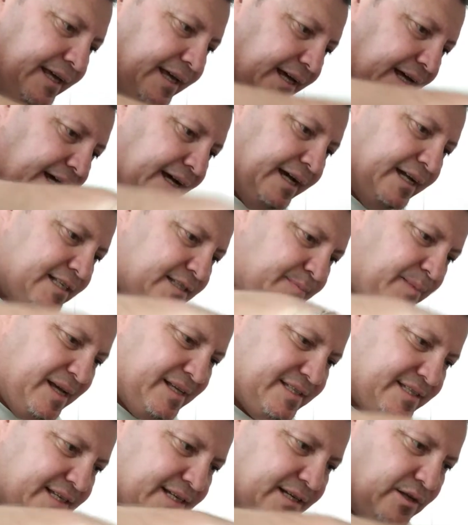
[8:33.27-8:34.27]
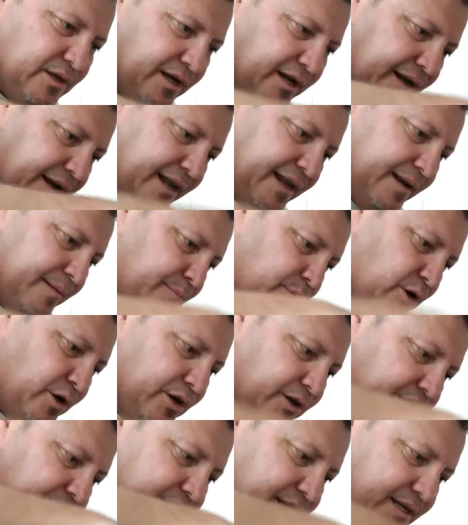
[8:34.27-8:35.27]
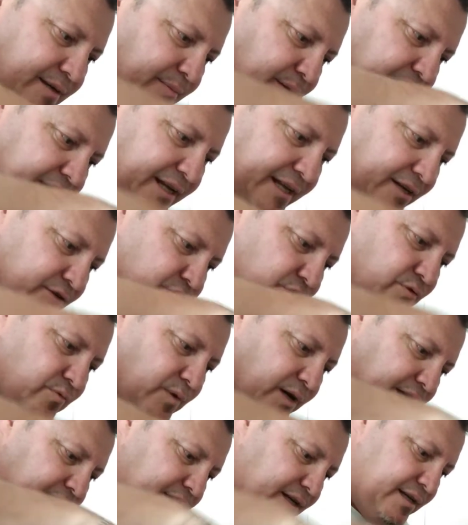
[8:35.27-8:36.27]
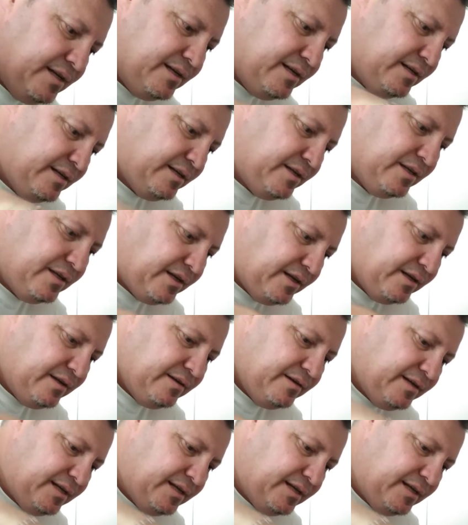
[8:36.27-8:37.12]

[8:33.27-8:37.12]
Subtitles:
It's basically like an antibiotic, but a natural one, you know.